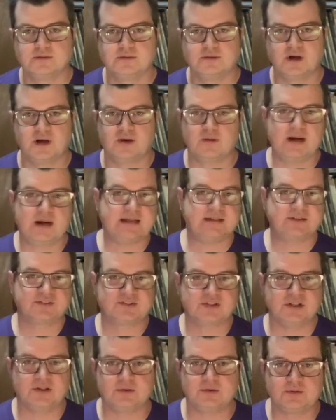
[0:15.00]
All right,
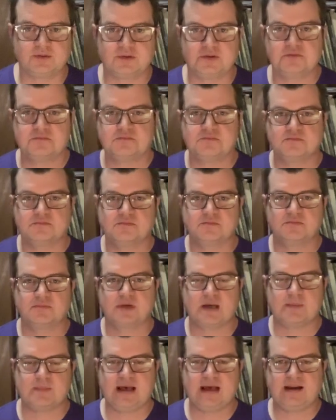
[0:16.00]
so
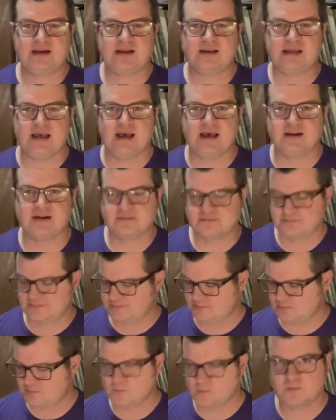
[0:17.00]
I'm at it again.
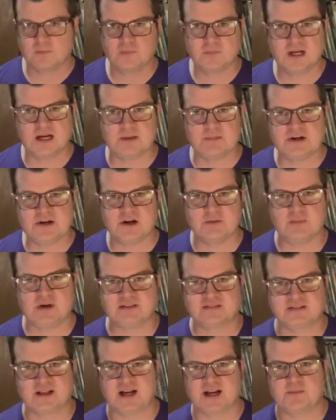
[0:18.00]
I'm here at my
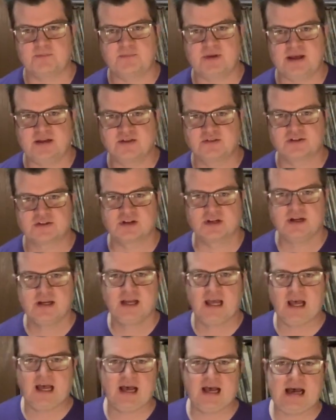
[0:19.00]
setup bench.
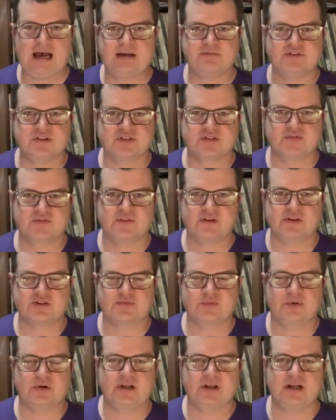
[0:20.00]
I've just
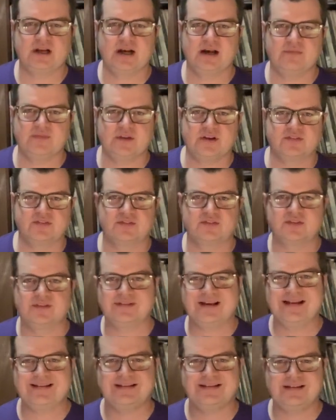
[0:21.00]
finished working on this
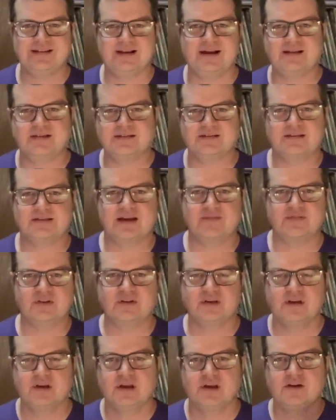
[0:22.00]

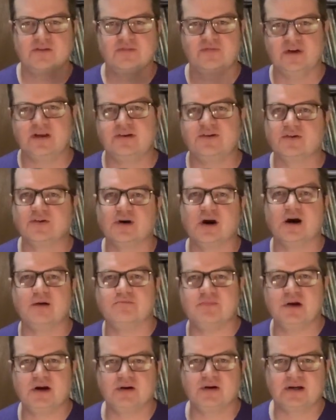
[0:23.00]
1997 Fender
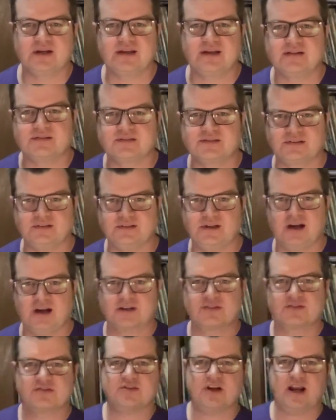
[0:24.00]
American
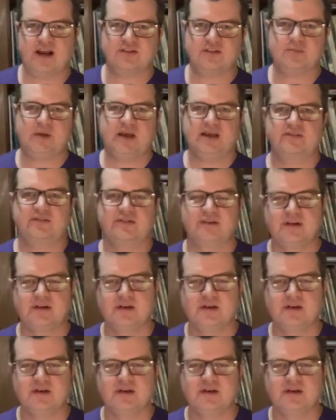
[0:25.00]
Deluxe jazz bass.